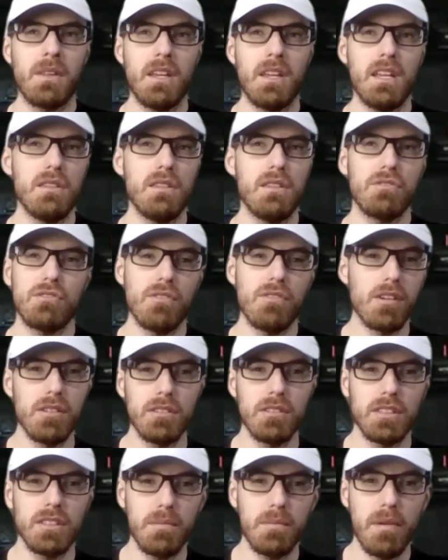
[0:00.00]
either
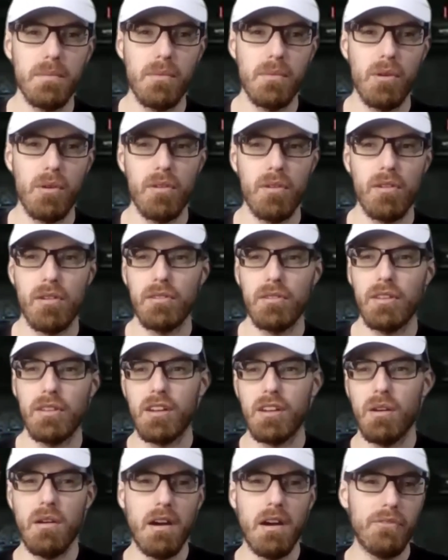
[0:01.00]
struggle a little bit more or
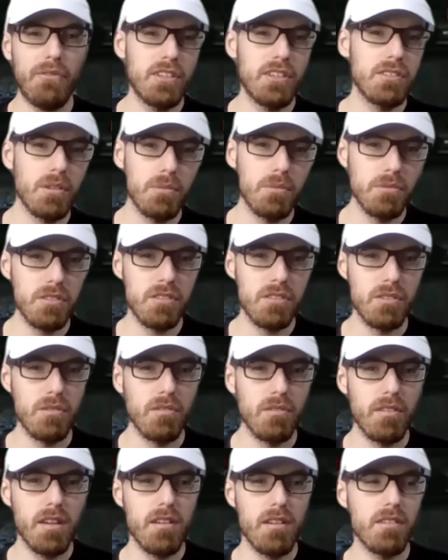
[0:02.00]
like go off on his own
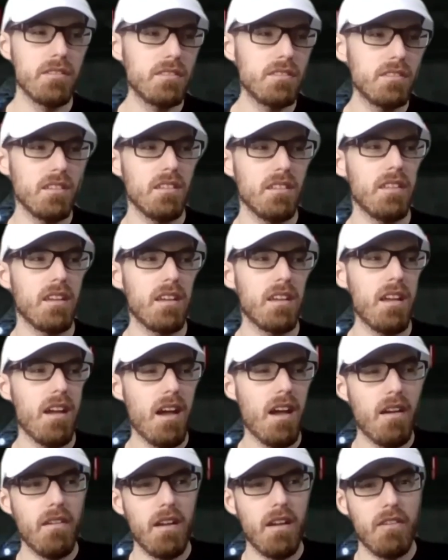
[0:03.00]
story, or like
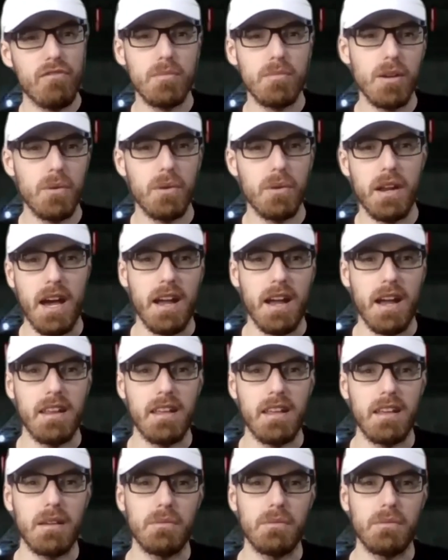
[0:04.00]
have him go in hiding.